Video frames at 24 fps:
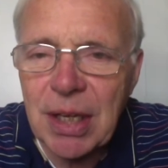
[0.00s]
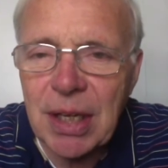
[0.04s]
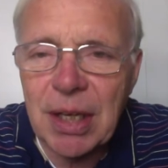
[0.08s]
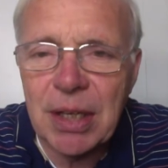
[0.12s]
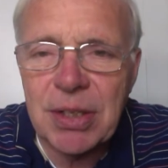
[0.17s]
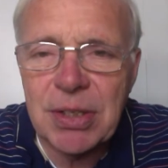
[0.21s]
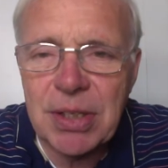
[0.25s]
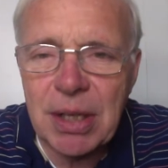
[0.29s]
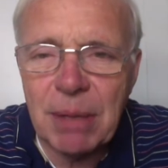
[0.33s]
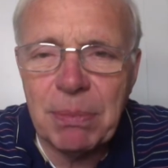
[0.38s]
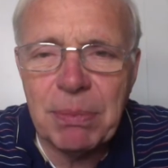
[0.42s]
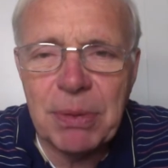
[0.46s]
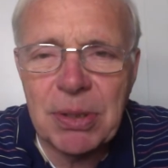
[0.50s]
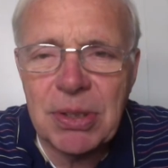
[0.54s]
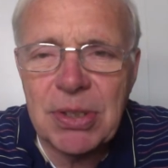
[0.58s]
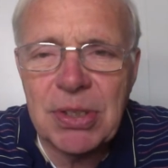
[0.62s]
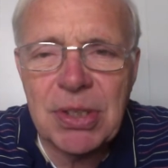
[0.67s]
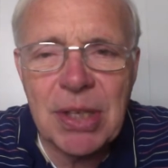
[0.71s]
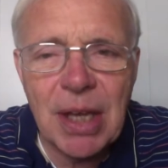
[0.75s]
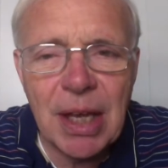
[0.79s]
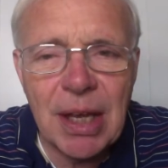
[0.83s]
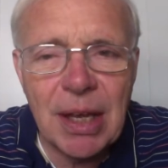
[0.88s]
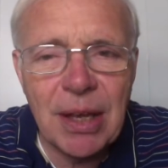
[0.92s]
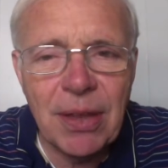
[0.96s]
except to
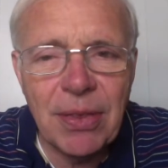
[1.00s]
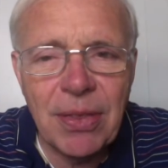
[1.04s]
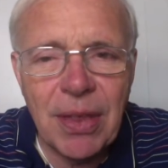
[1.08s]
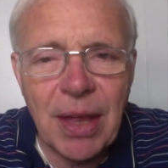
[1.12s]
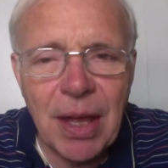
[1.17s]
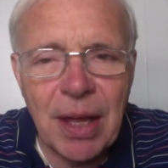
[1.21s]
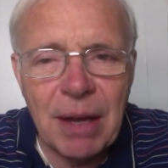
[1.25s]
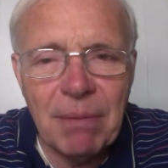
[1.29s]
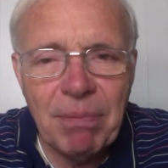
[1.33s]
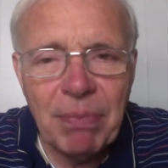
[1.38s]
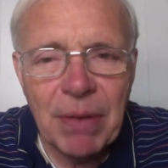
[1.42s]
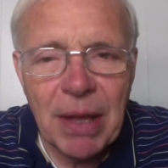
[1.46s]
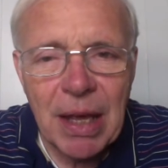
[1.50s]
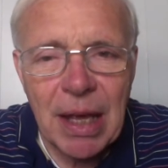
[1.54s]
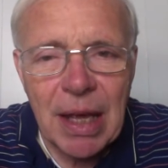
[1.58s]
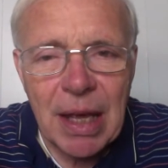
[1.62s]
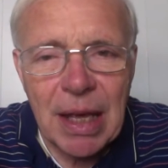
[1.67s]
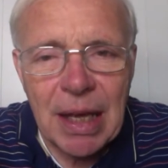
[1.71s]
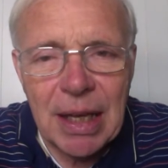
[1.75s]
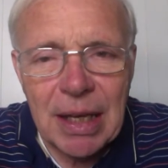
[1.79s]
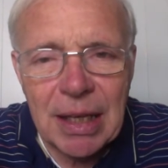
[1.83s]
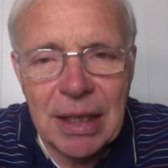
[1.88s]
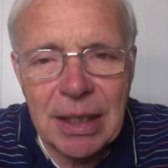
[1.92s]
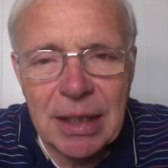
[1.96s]
say that
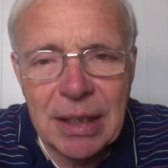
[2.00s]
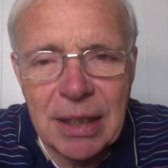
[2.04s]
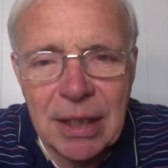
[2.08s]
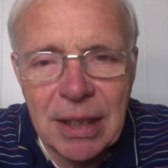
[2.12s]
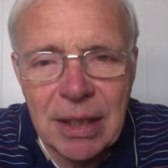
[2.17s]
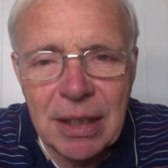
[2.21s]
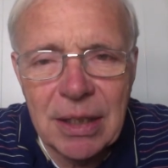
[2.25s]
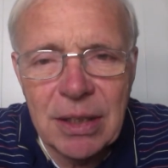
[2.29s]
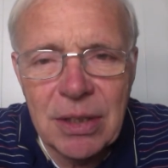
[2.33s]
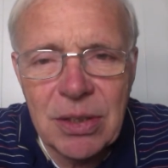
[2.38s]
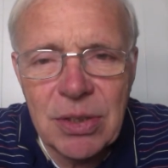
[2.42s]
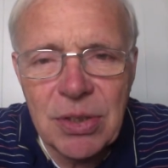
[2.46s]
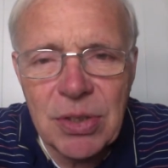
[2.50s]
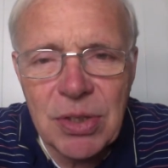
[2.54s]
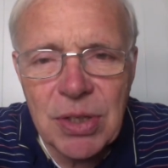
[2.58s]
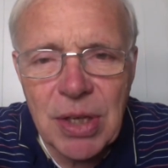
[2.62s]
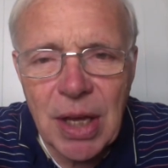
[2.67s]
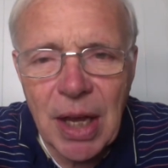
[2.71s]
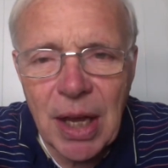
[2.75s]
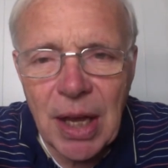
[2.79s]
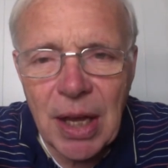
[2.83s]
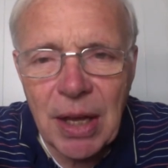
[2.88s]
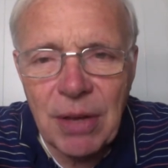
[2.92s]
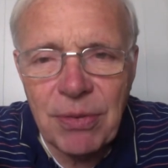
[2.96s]
it is
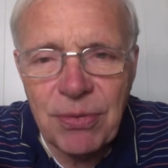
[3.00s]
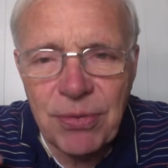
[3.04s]
a